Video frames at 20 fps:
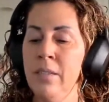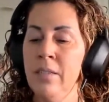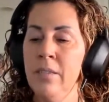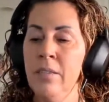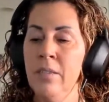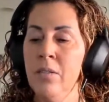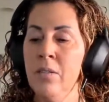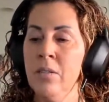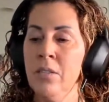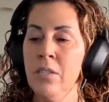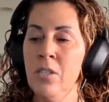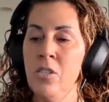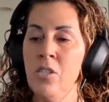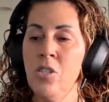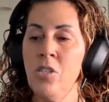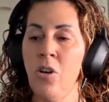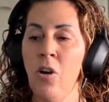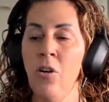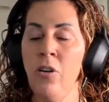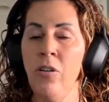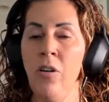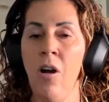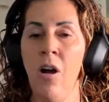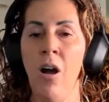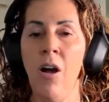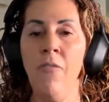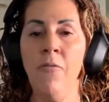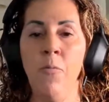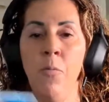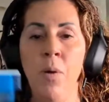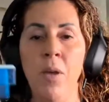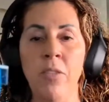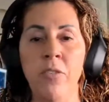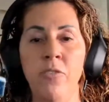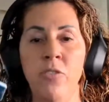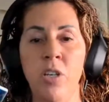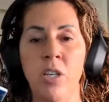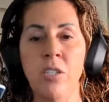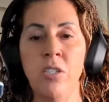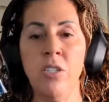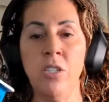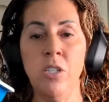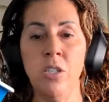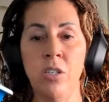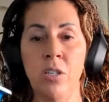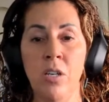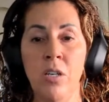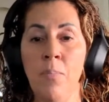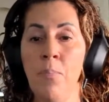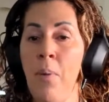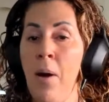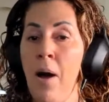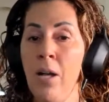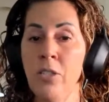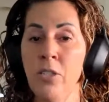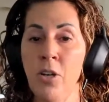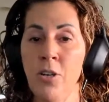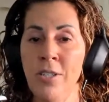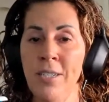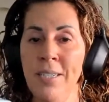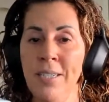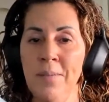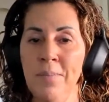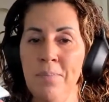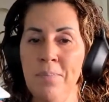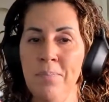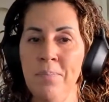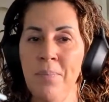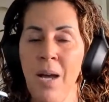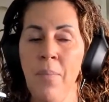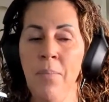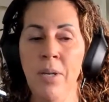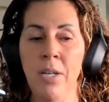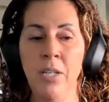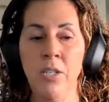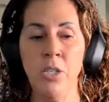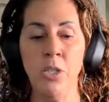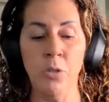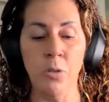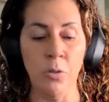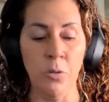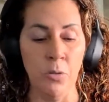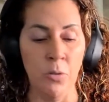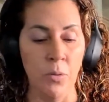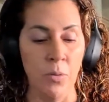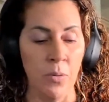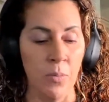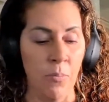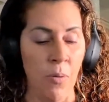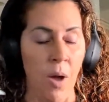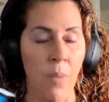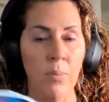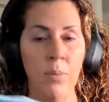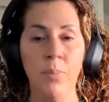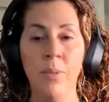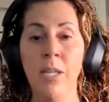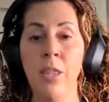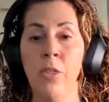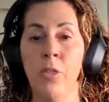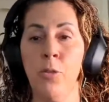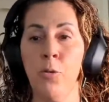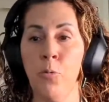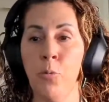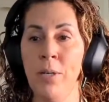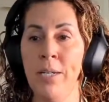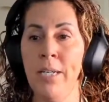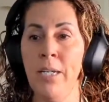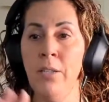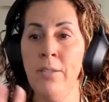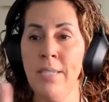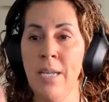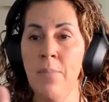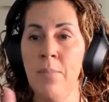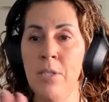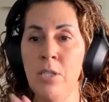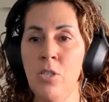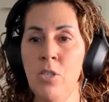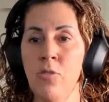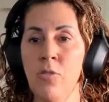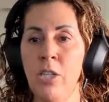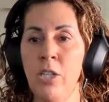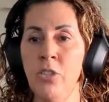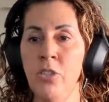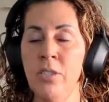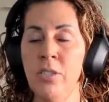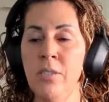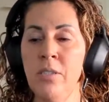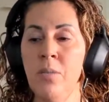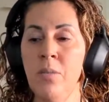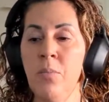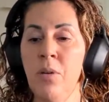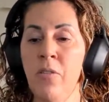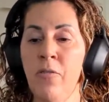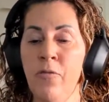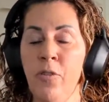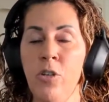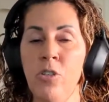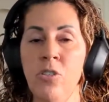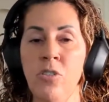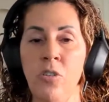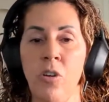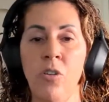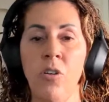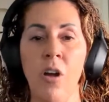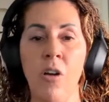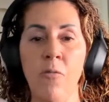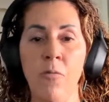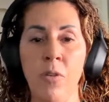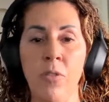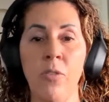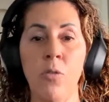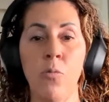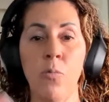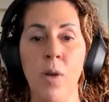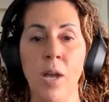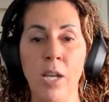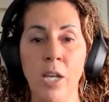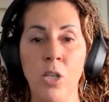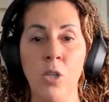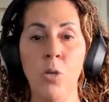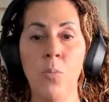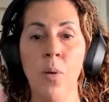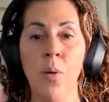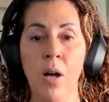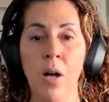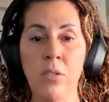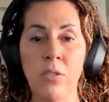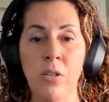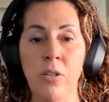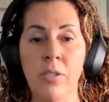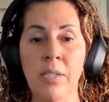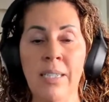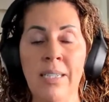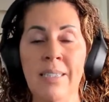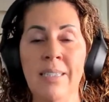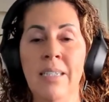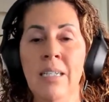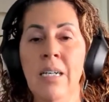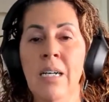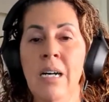I'm going to start off with just paw target. I'm going to do probably 3 demonstrations. I'm going to first start off with the regular paw target.